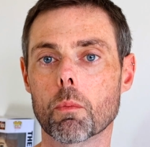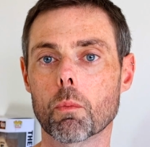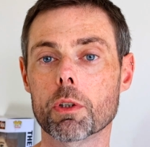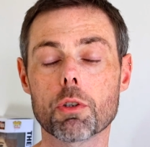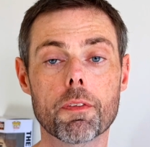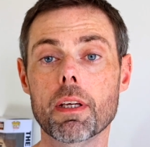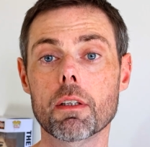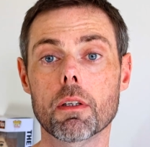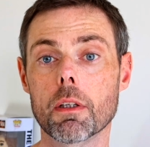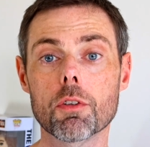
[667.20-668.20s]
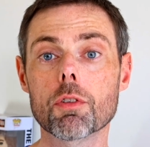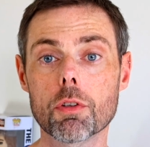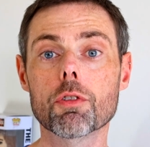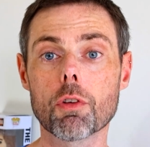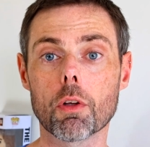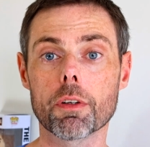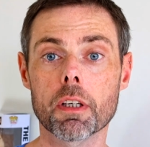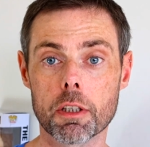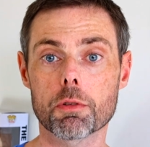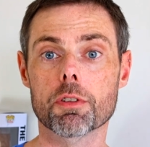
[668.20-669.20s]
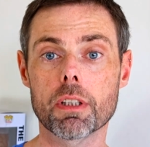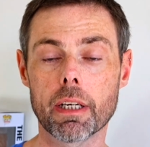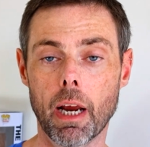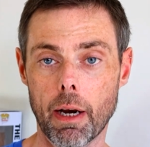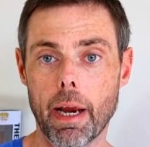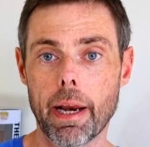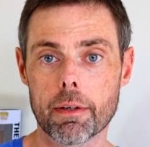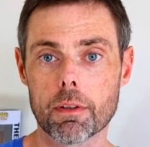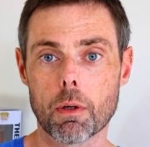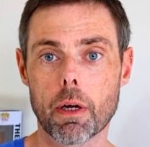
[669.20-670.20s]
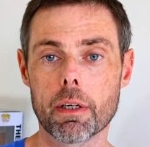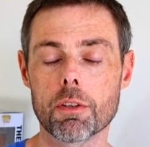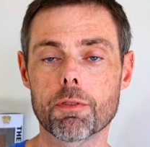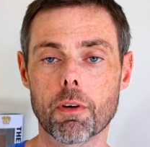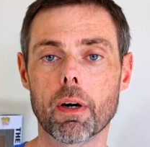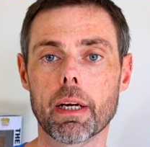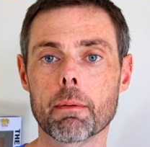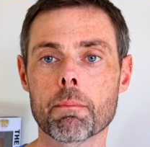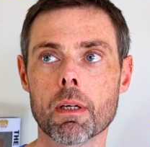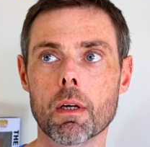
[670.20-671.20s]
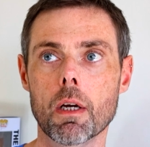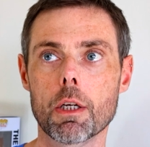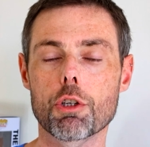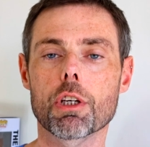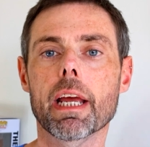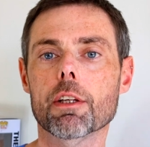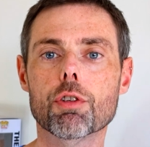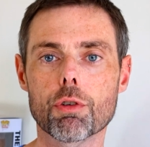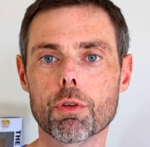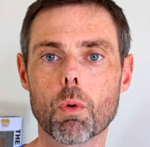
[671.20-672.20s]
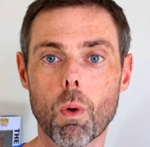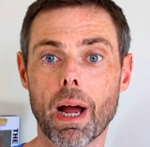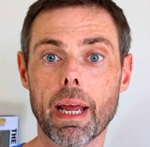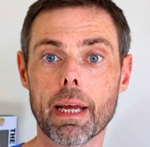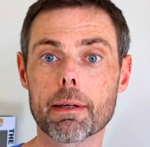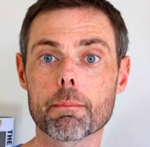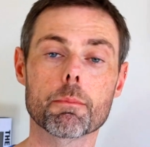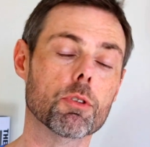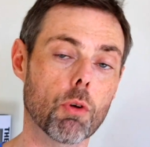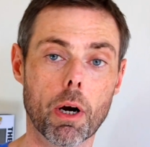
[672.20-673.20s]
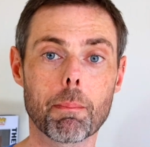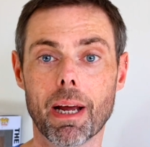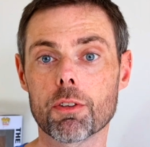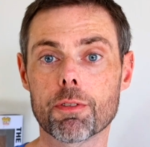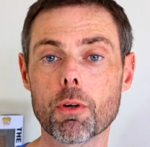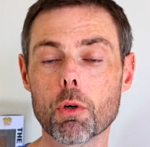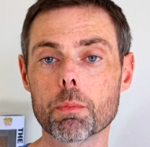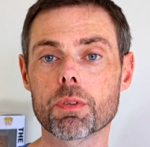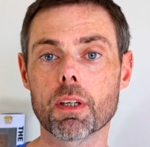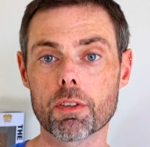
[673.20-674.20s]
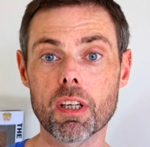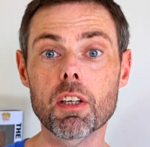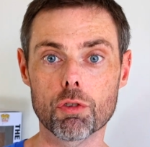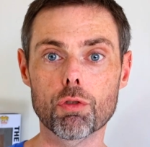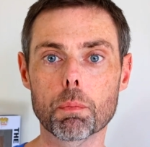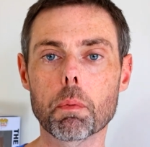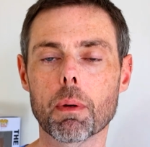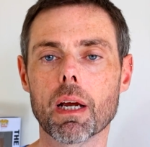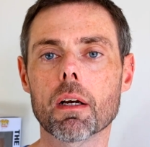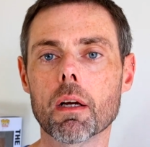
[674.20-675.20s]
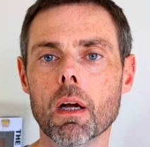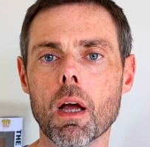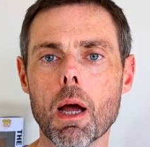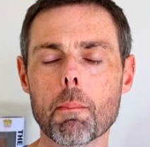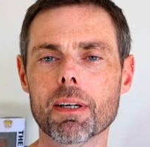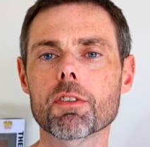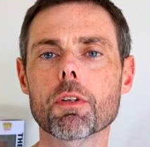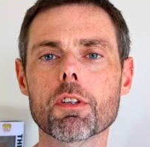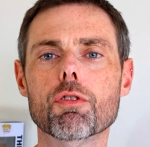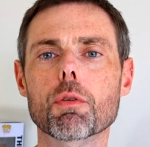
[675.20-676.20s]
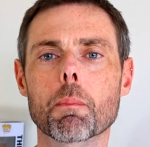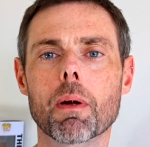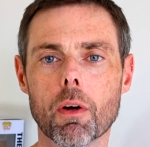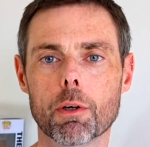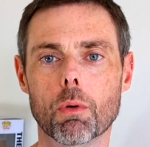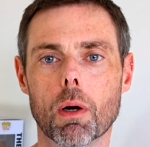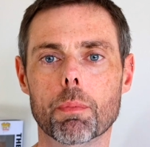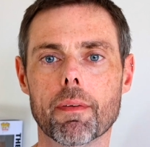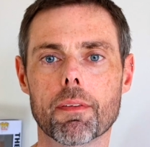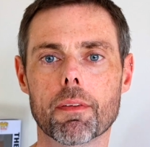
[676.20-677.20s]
which I think is solid and interesting and is very unique to the way Snyder makes films, and it's his Superman. But it's not the Superman I grew up with.